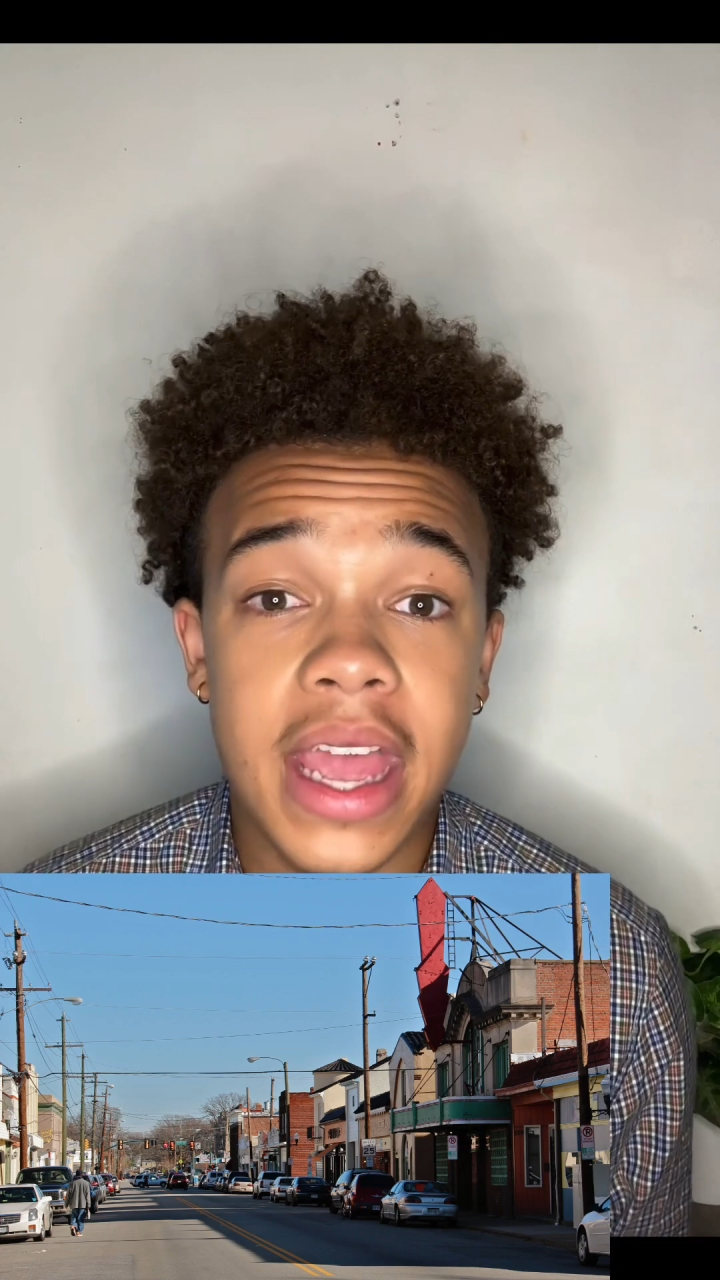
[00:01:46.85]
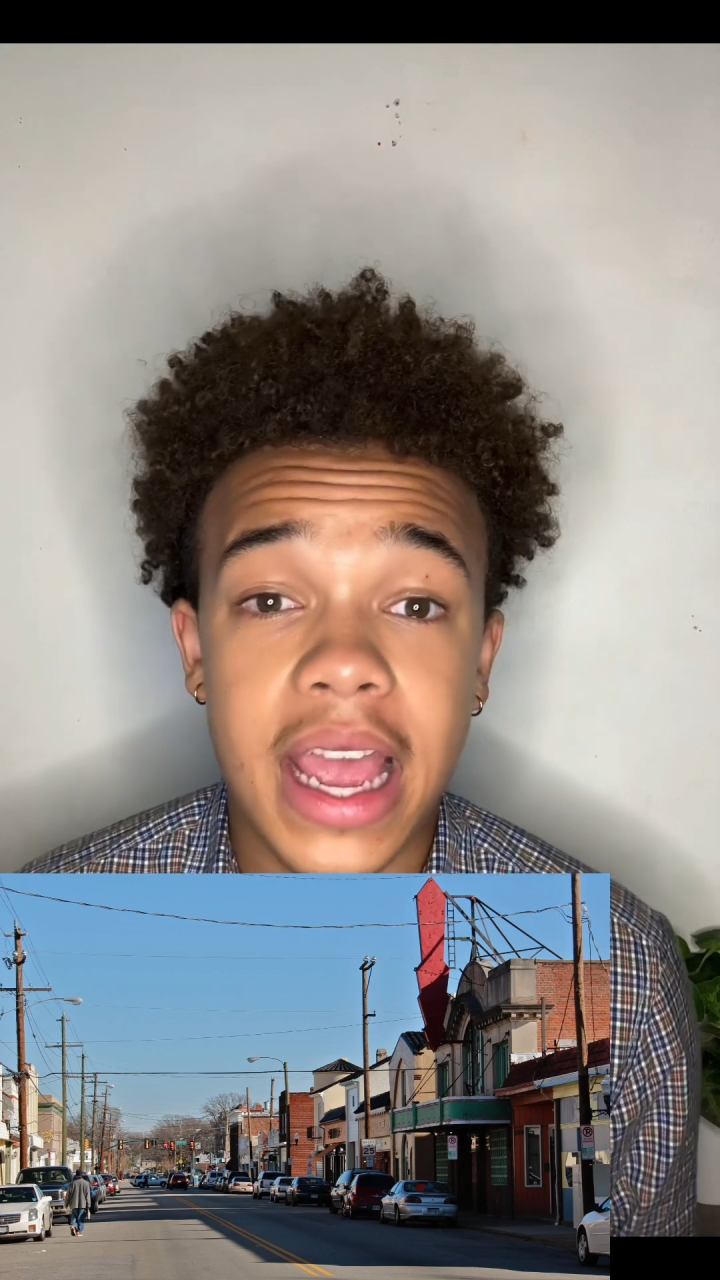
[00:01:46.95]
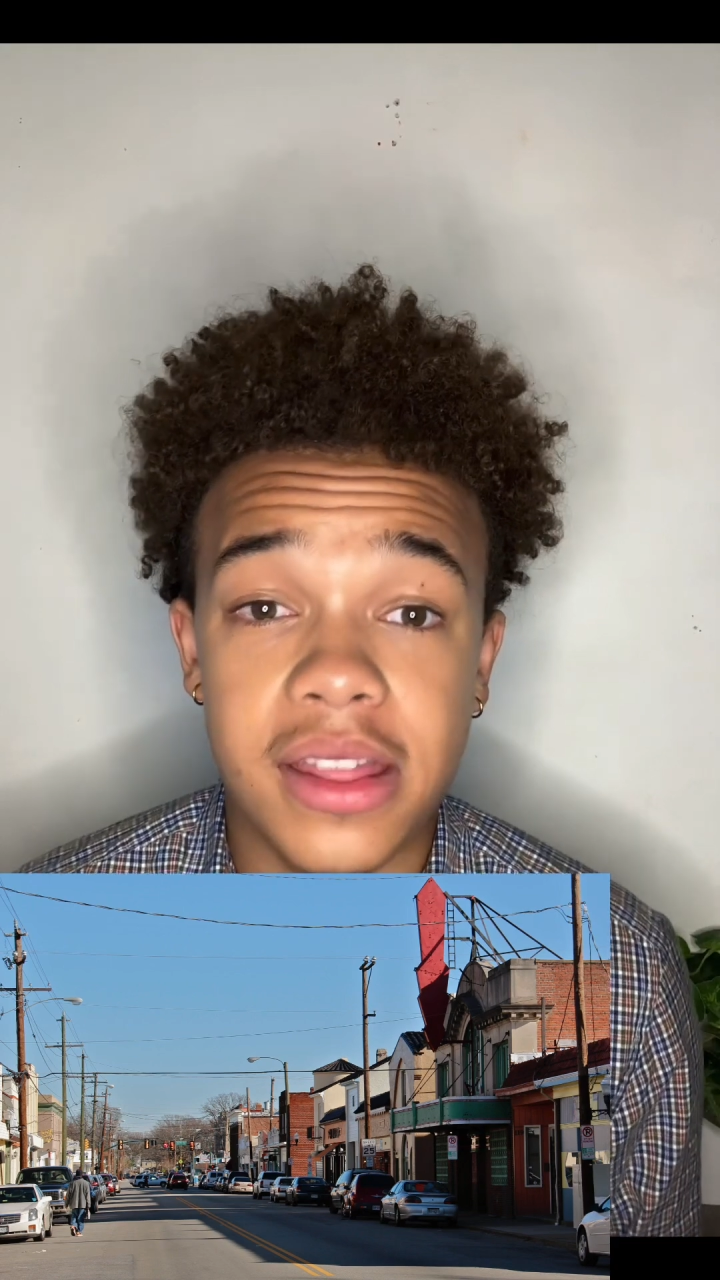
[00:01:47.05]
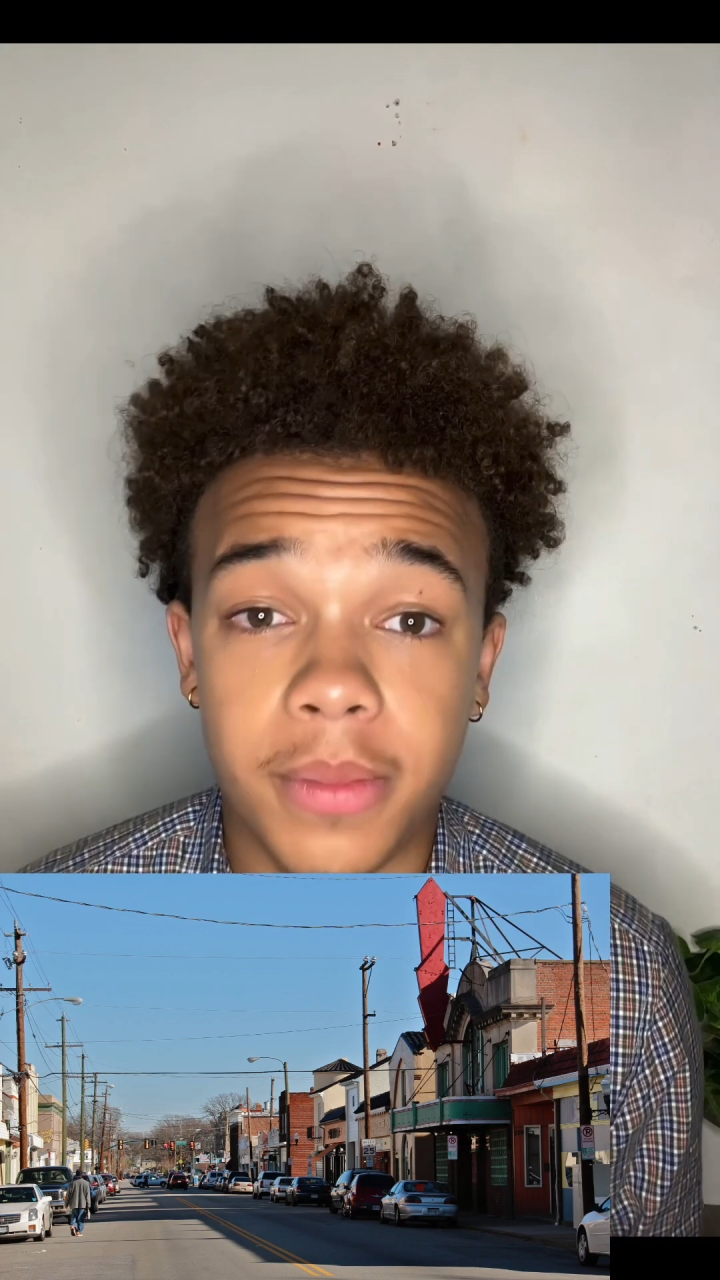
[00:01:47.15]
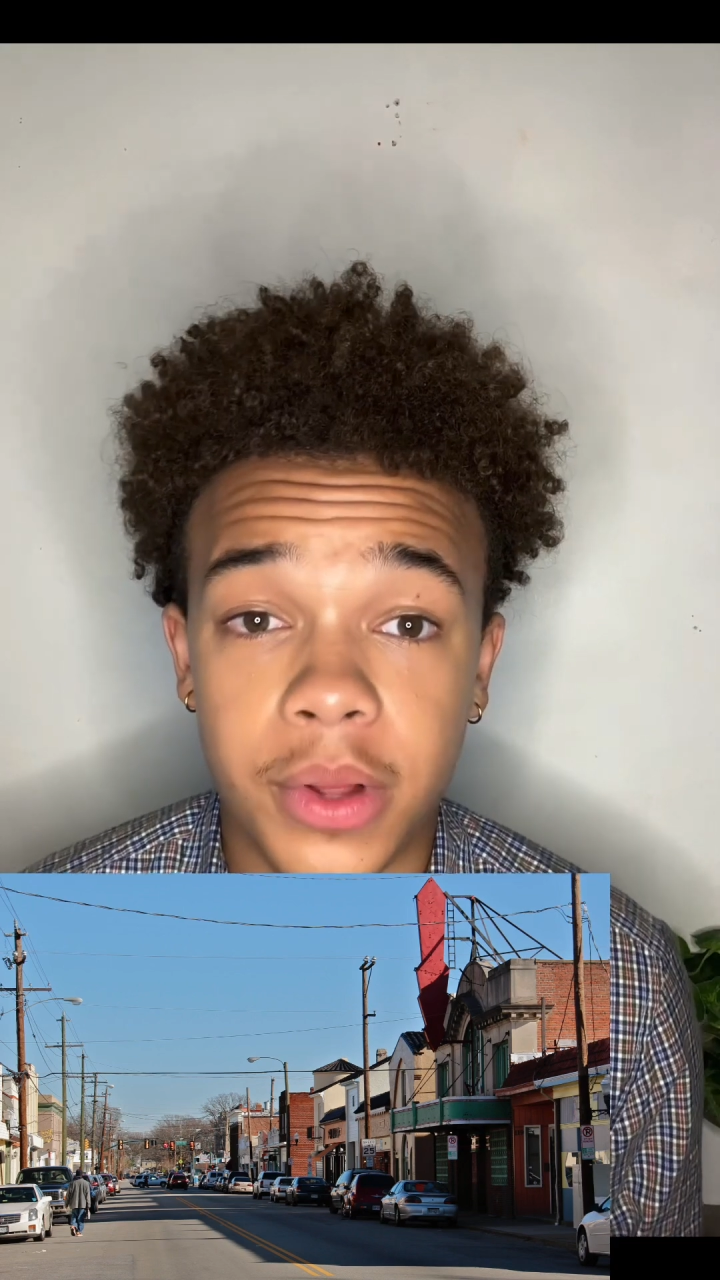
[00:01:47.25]

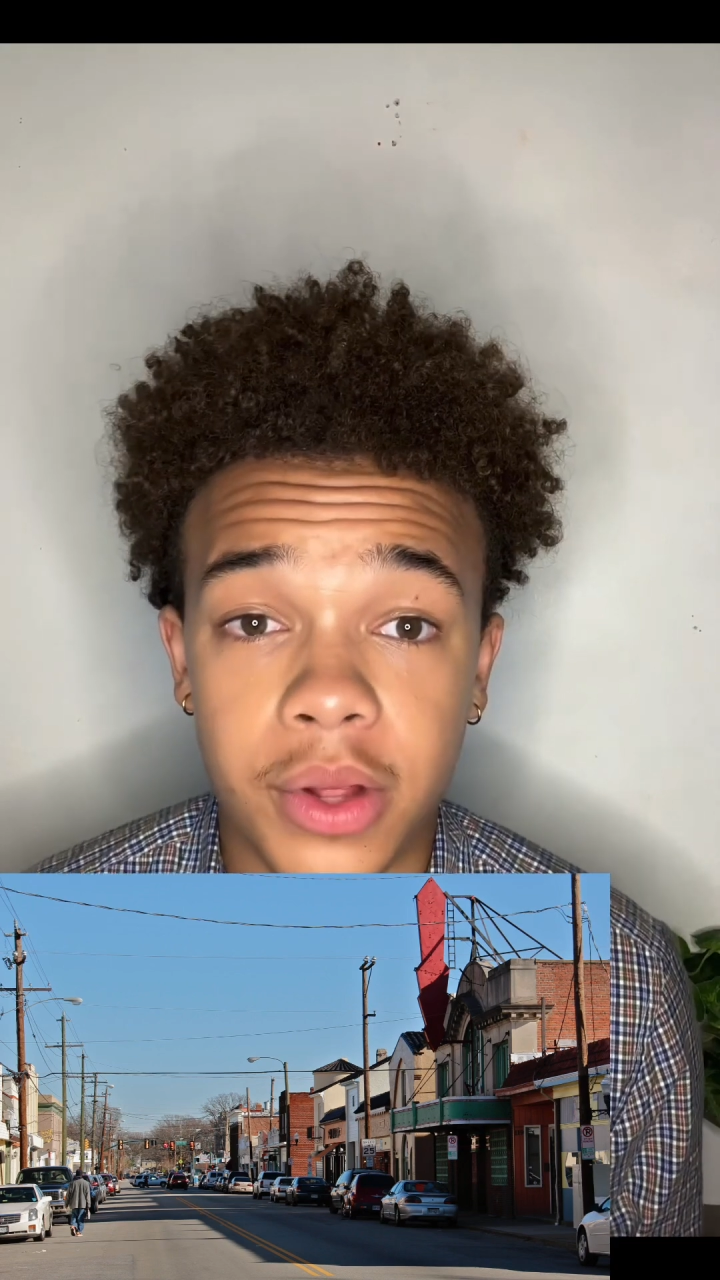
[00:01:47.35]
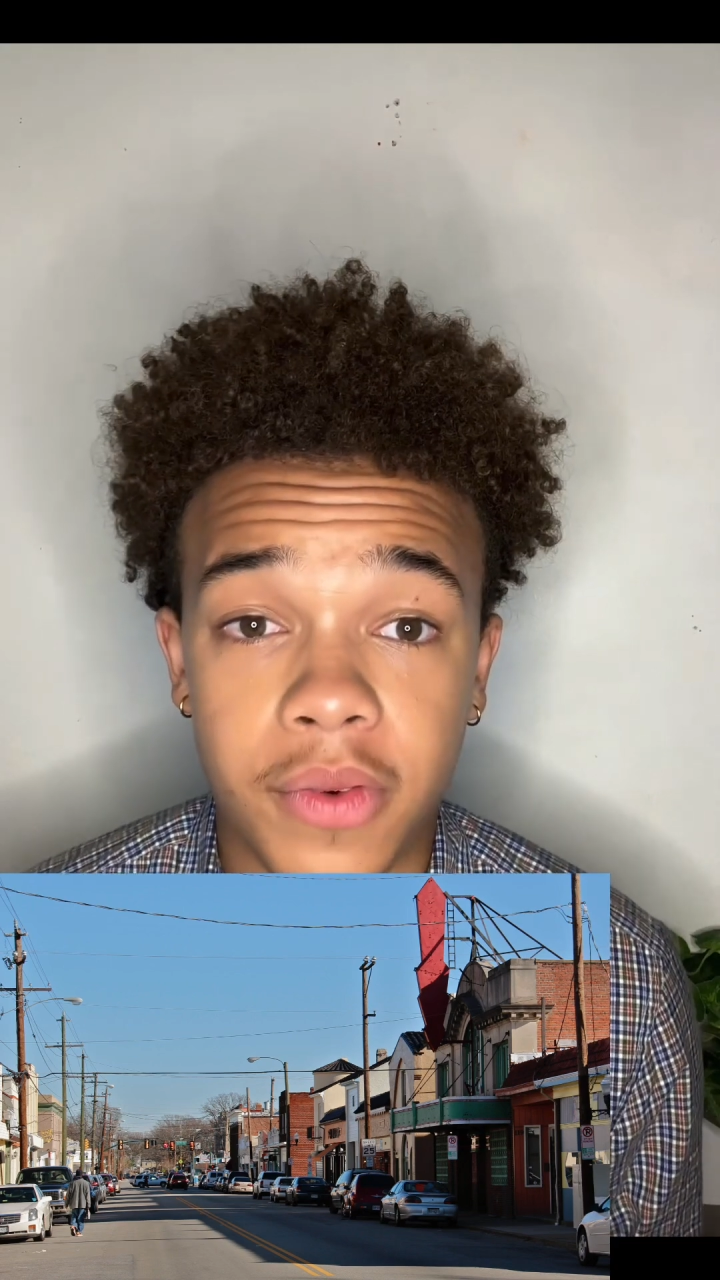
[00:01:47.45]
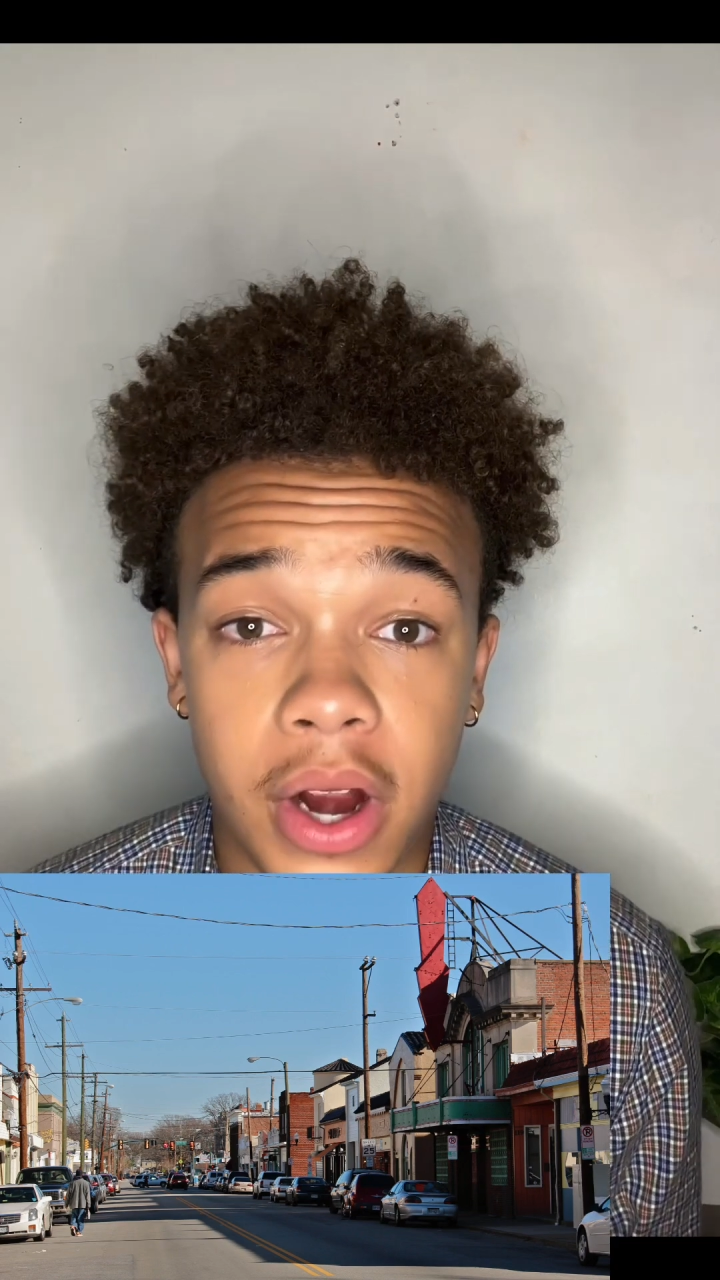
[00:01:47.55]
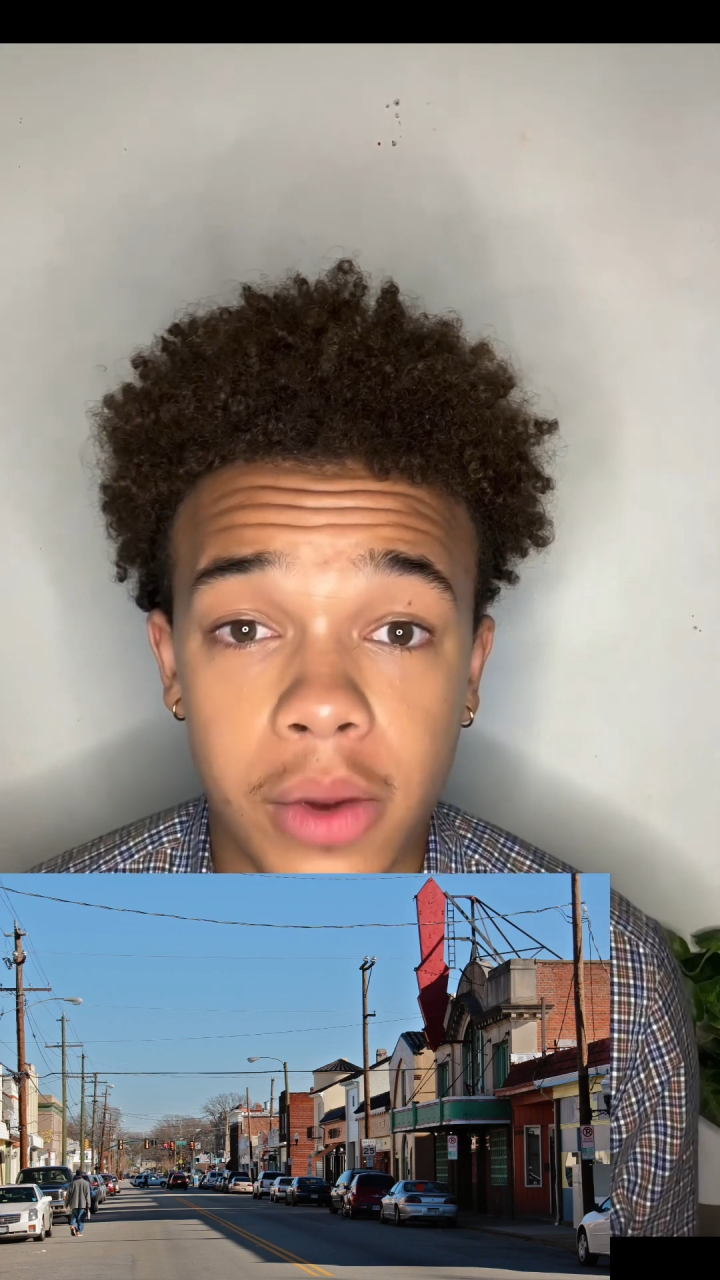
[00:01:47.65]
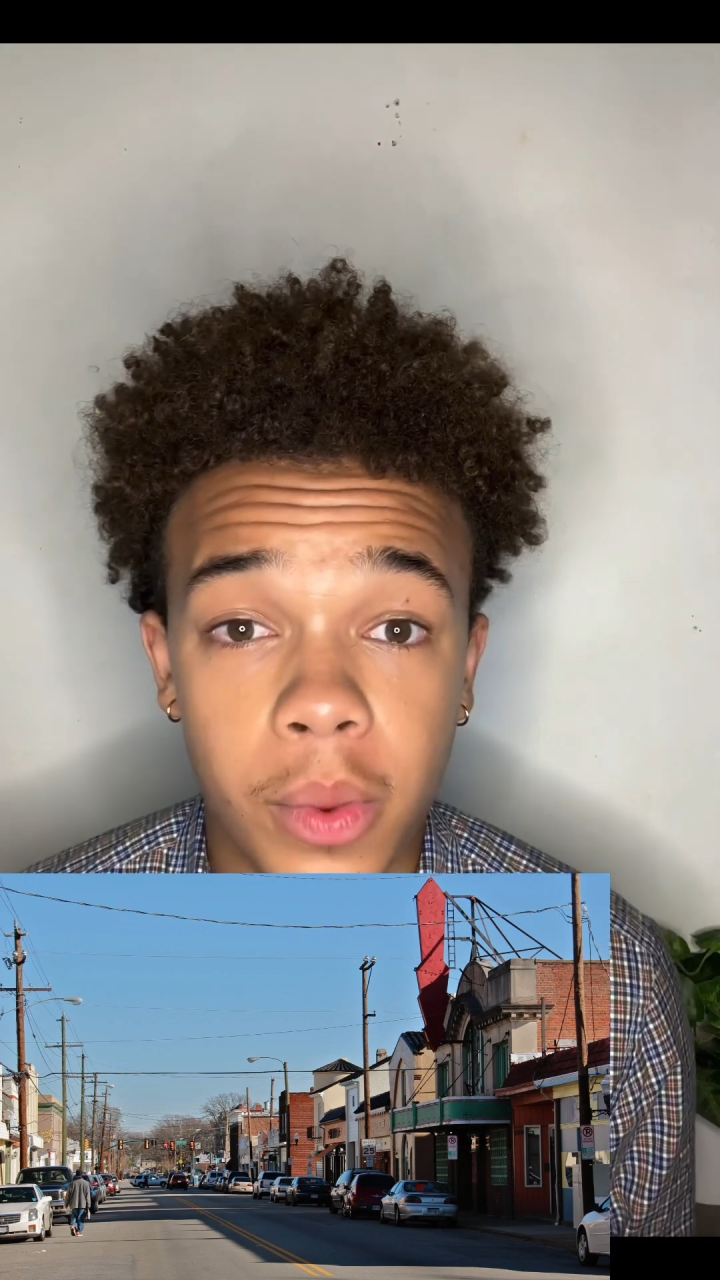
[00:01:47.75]
and the Boulevard,